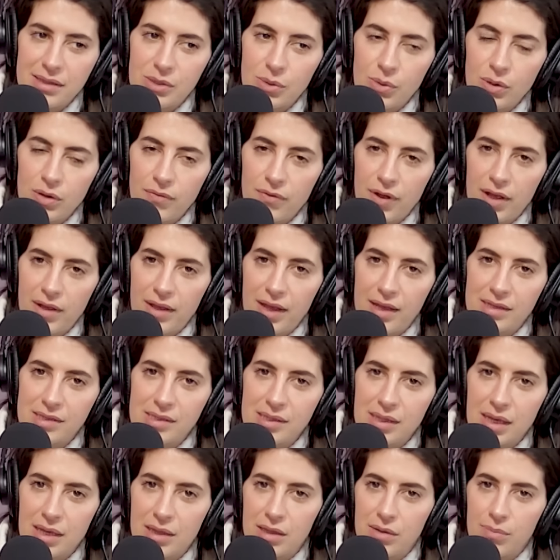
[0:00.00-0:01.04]
sort of i guess
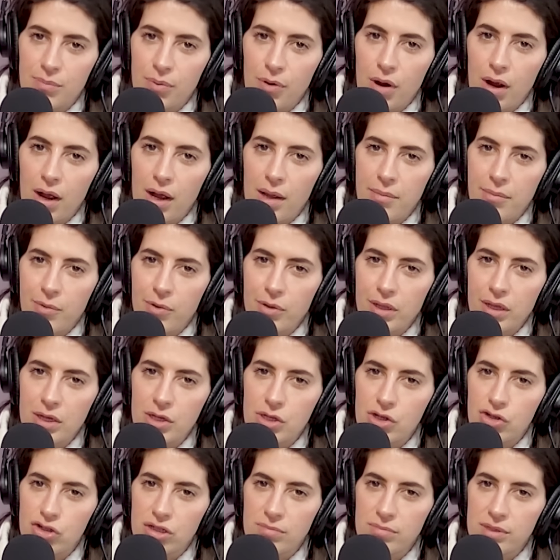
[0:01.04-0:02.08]
like the prime
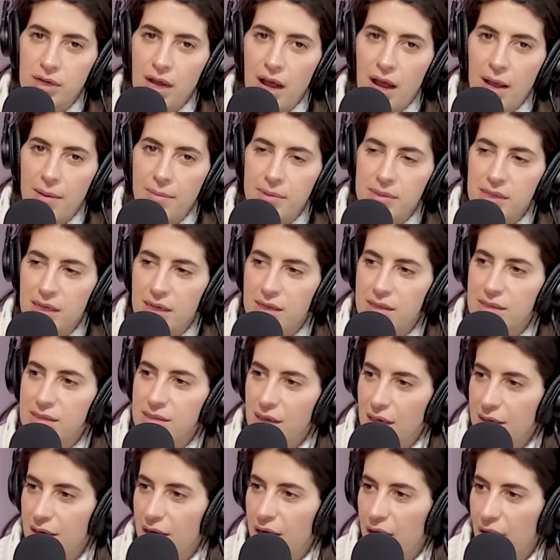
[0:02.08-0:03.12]
relationship time is like a
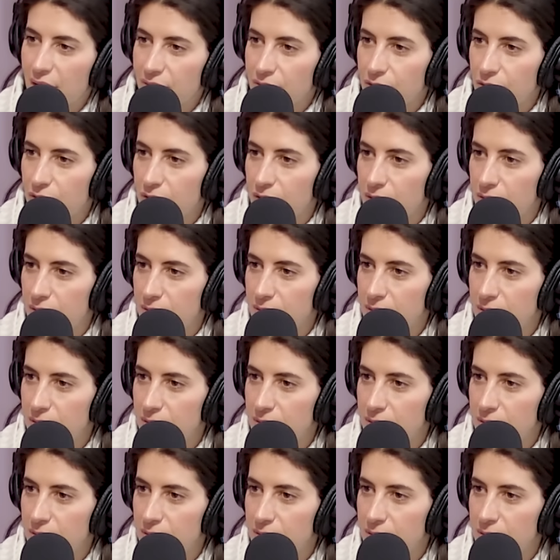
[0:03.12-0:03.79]
sunday afternoon